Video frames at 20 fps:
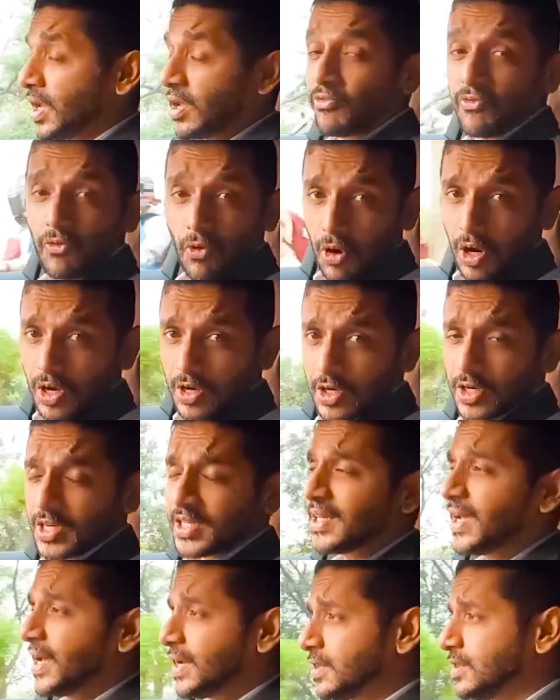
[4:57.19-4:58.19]
a
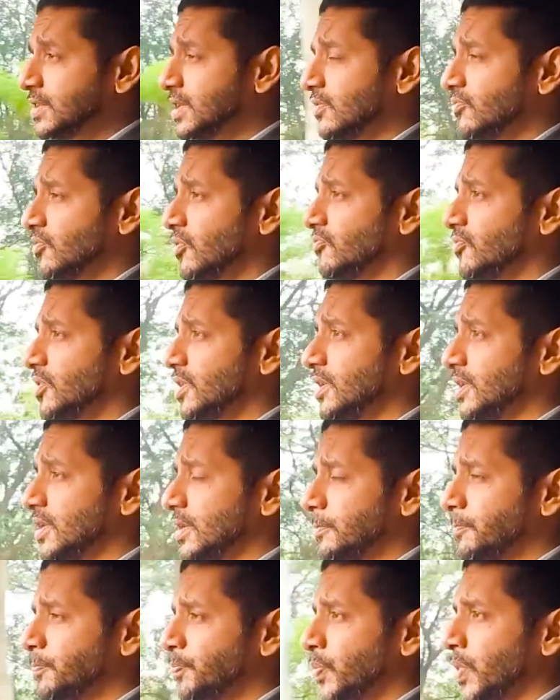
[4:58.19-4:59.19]
400D and a 350D?